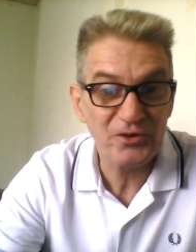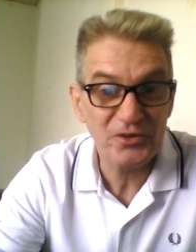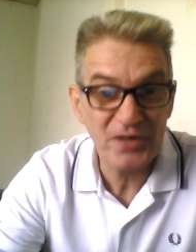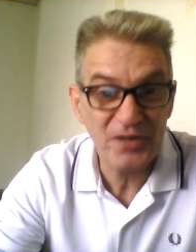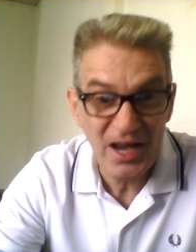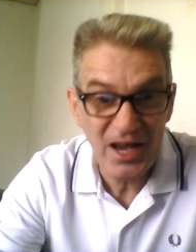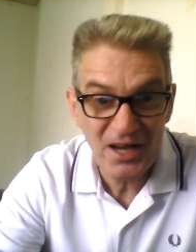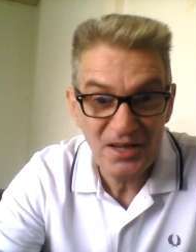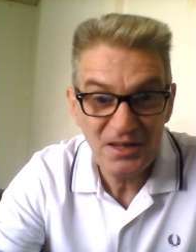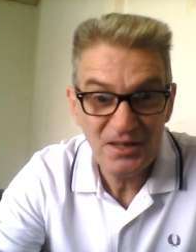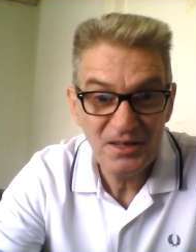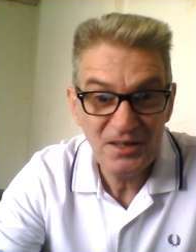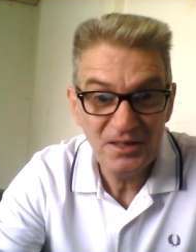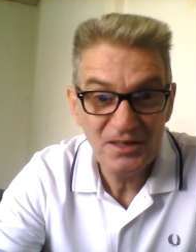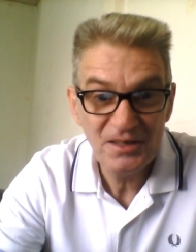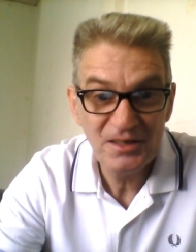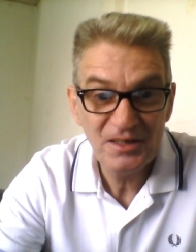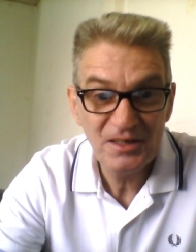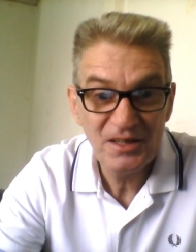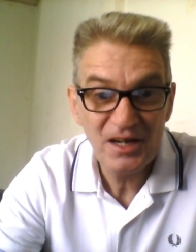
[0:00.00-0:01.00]
yang?
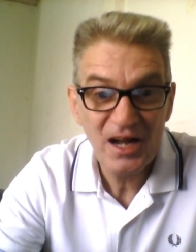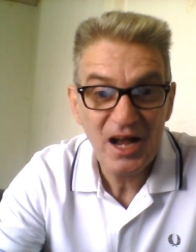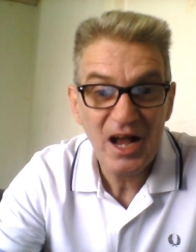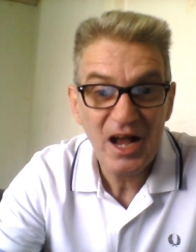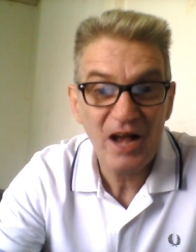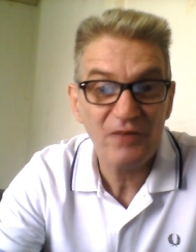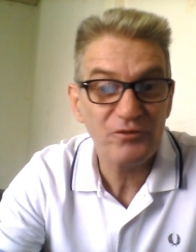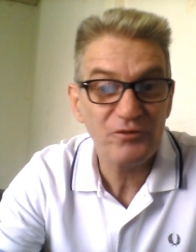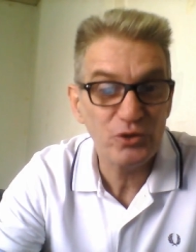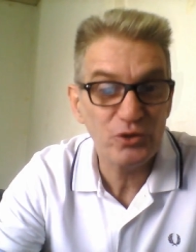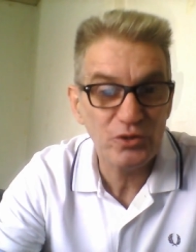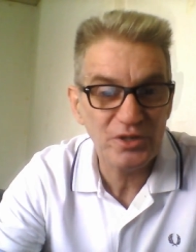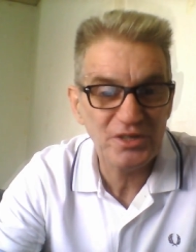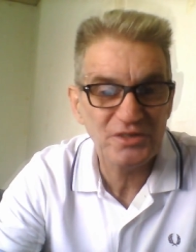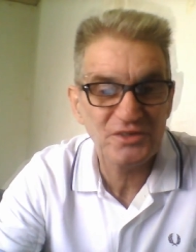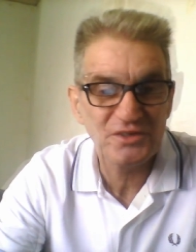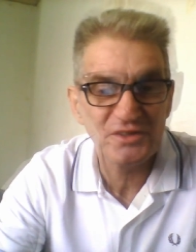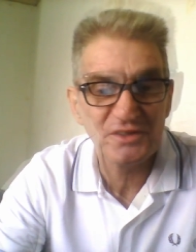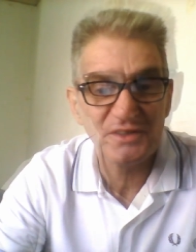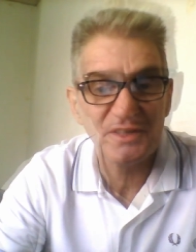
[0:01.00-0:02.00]
Have you
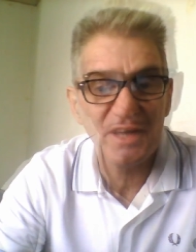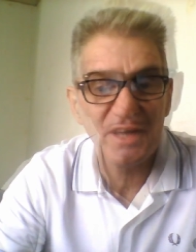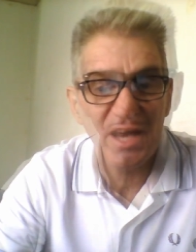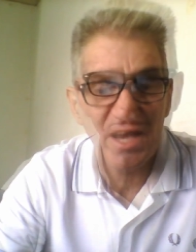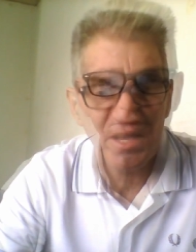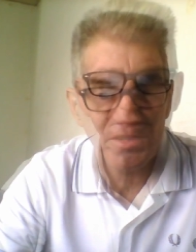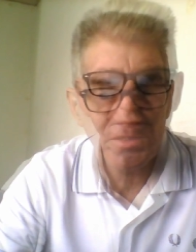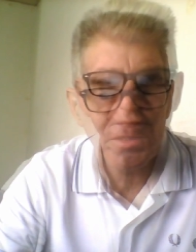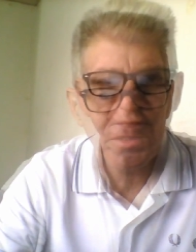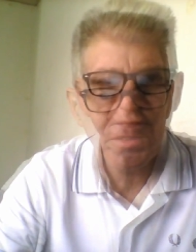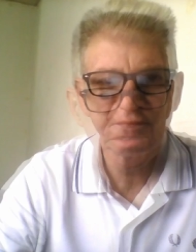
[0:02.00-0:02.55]
eaten yet?